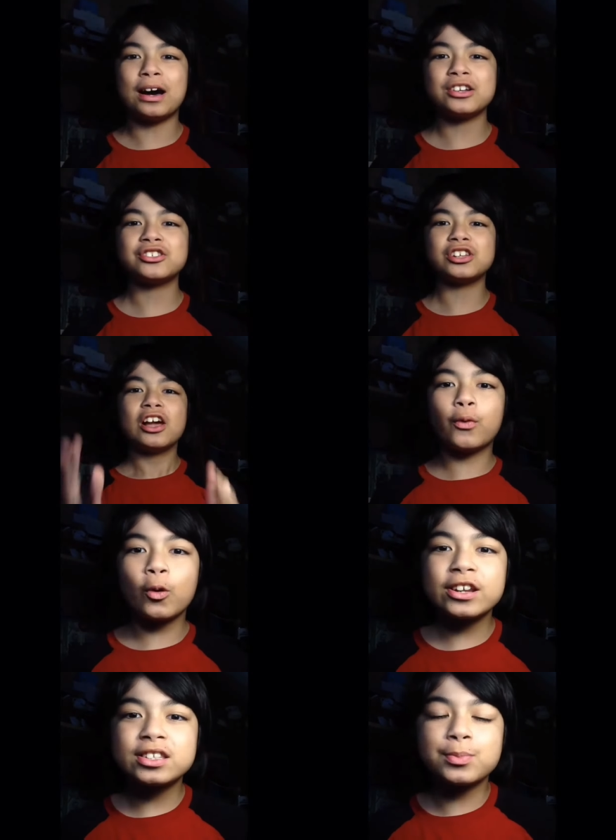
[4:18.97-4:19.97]
much for
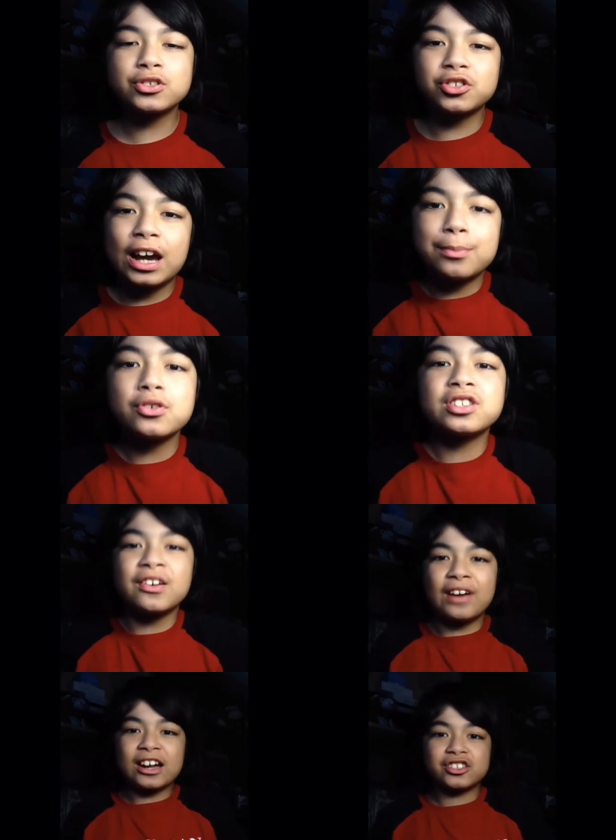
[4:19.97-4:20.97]
40 subscribers.
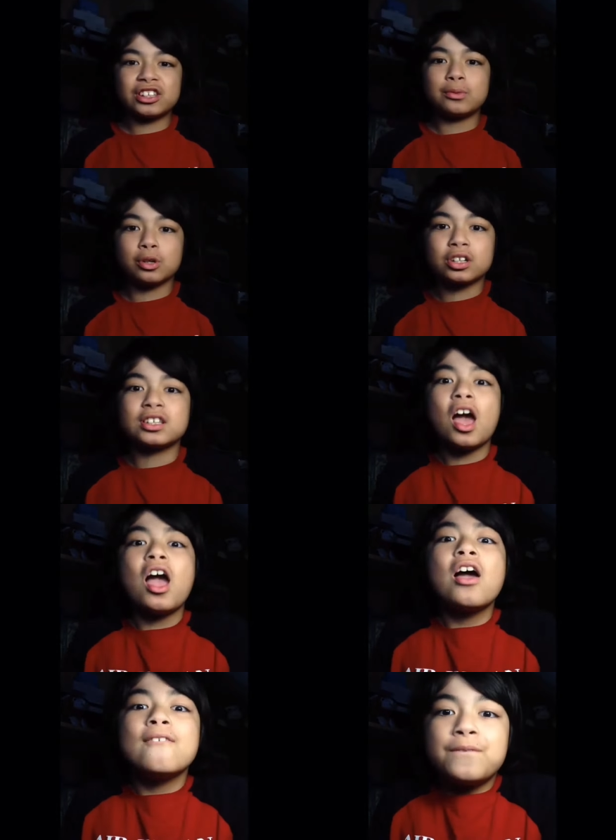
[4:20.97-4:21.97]
And I decided that I wanted to